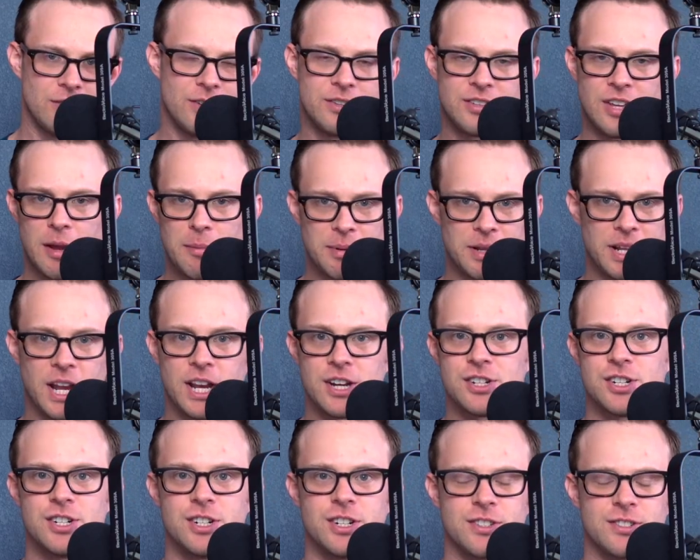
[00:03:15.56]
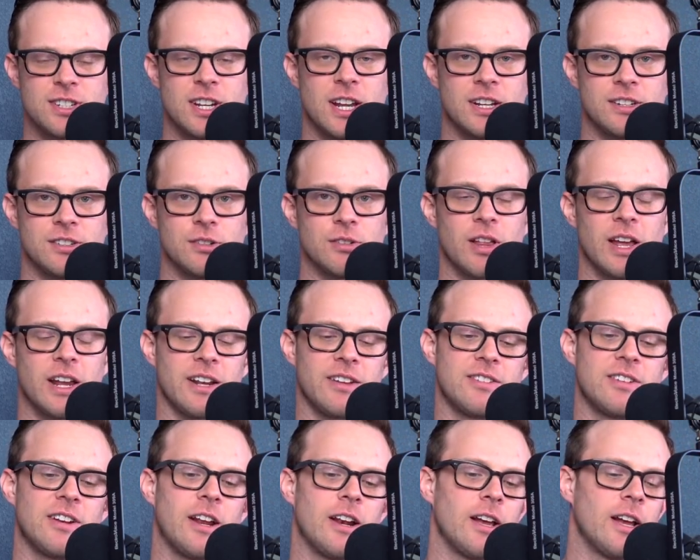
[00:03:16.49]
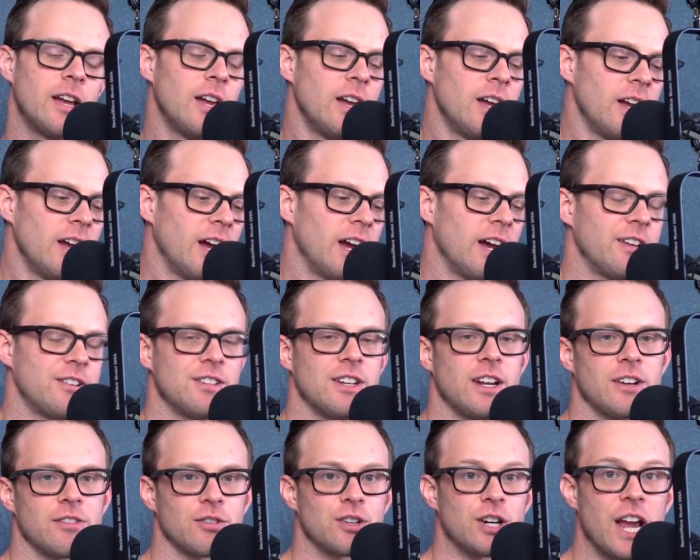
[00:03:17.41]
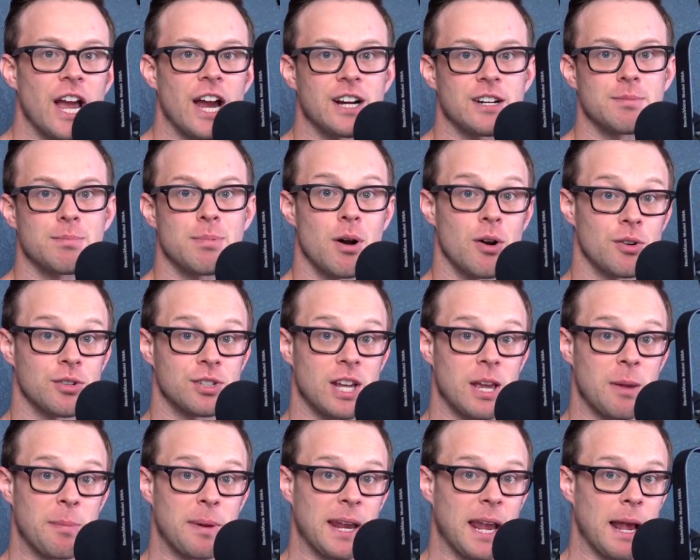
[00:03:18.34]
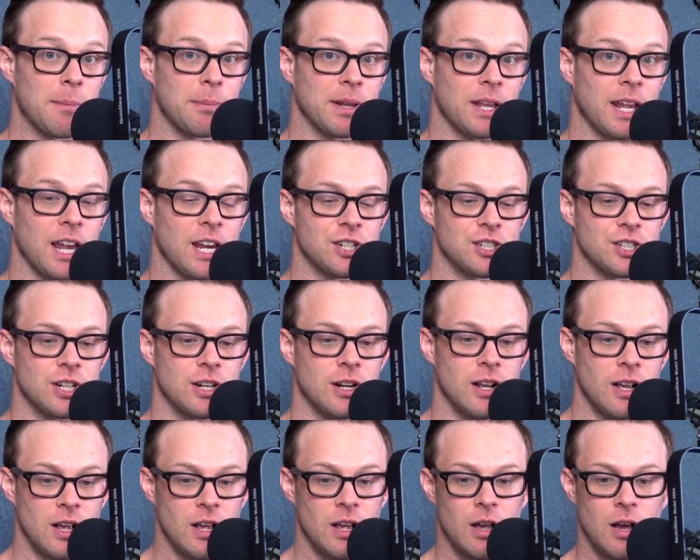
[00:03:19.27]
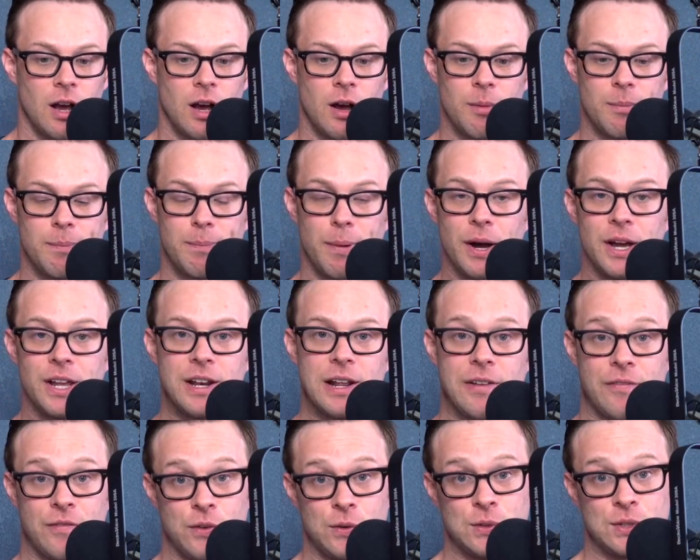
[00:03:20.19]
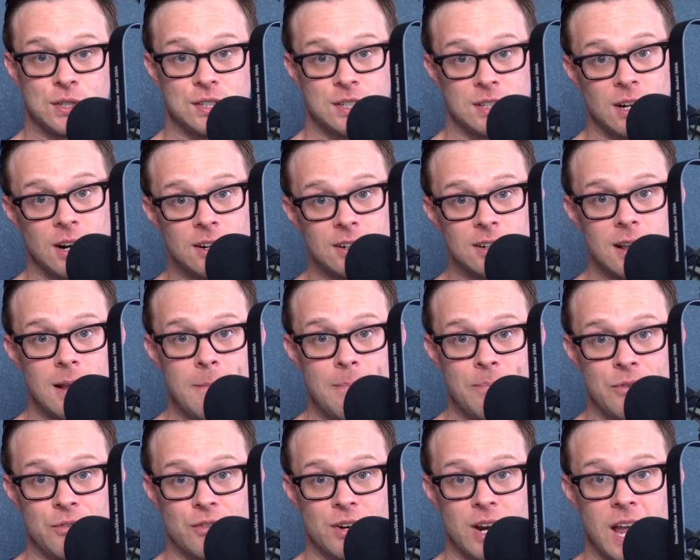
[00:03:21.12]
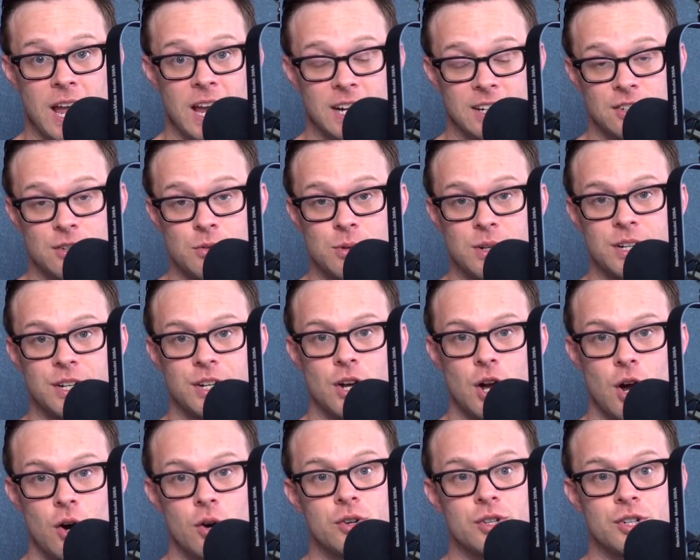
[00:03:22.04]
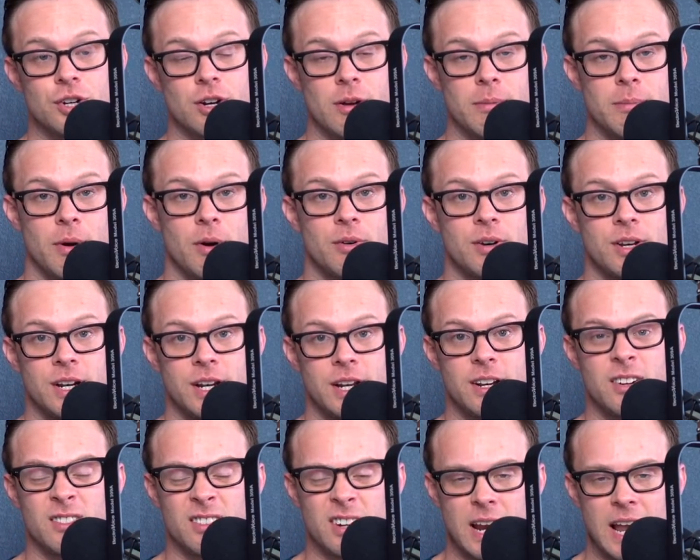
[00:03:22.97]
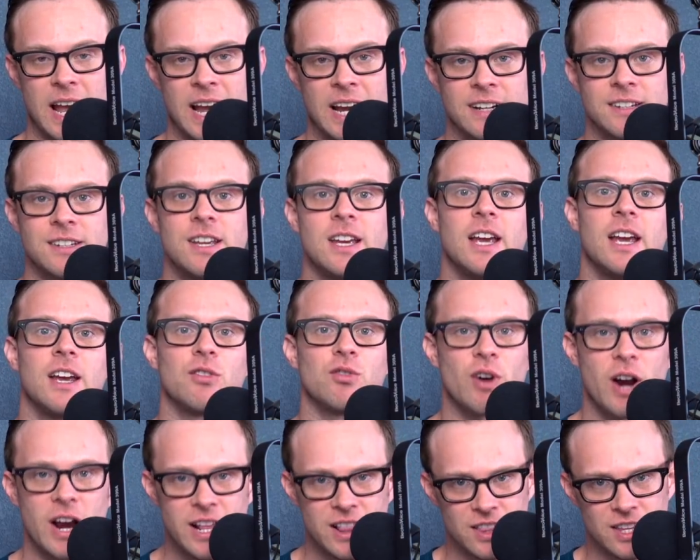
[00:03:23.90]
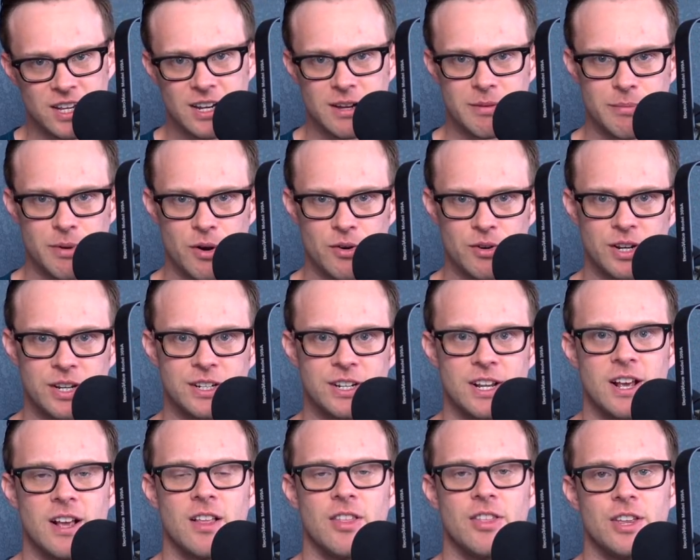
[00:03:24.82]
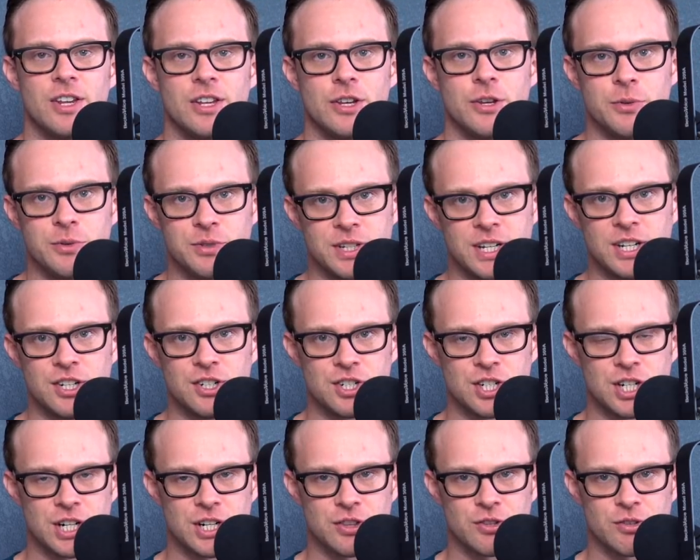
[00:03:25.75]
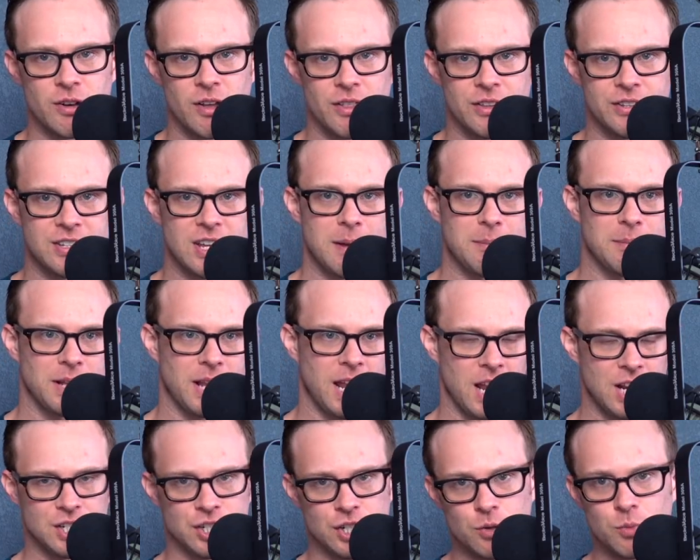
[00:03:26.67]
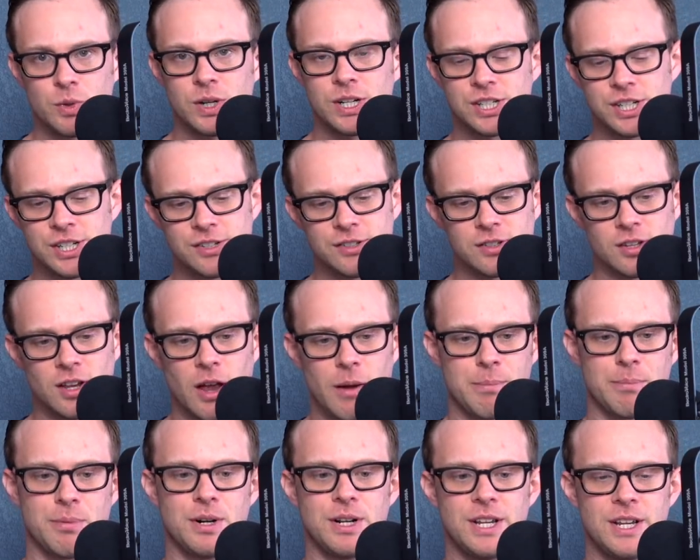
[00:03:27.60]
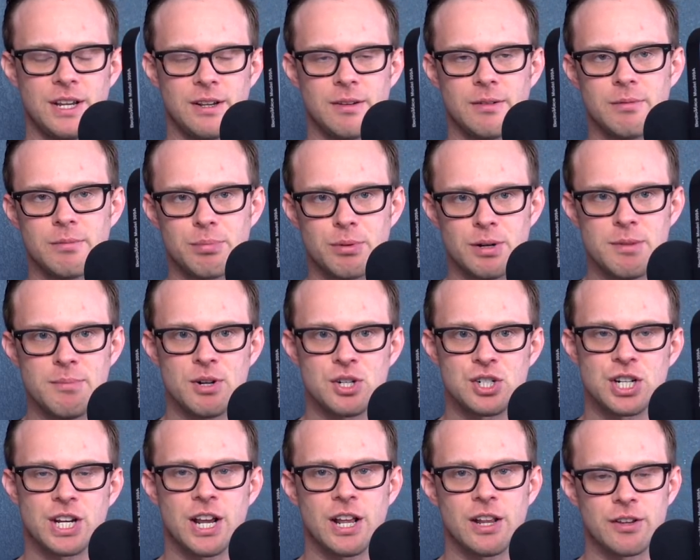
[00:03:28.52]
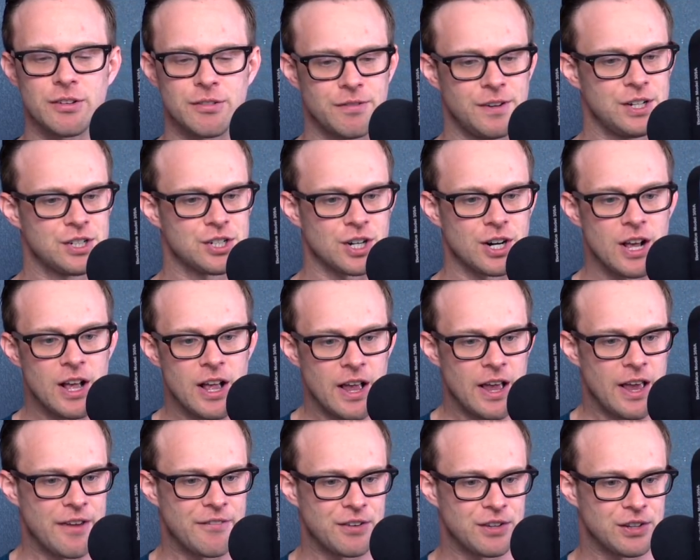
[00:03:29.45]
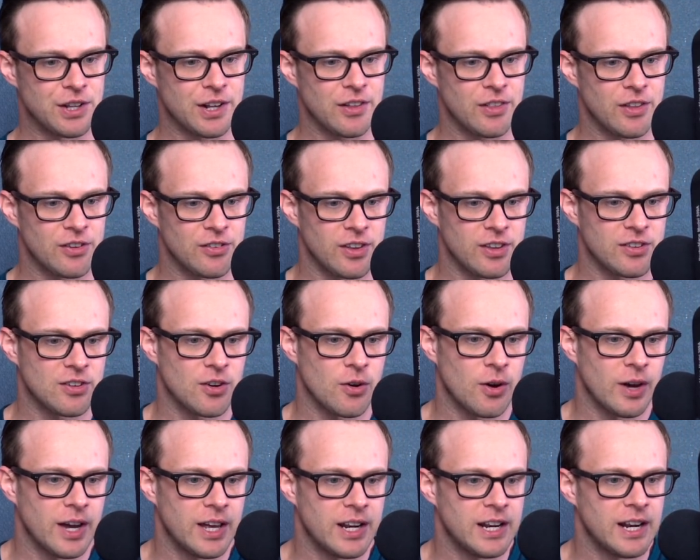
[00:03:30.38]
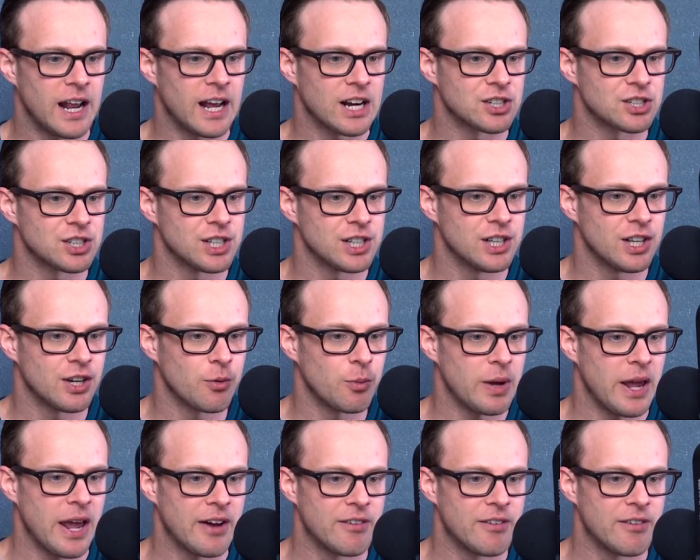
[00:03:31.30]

This application does not do that. It's not a it's not a React prototyping application. Uh, but if you start in React, you can code your component in React, write the component, then use it and share it throughout this application, which is a pretty pretty much a killer feature. If you look at this, let's go ahead and actually look. We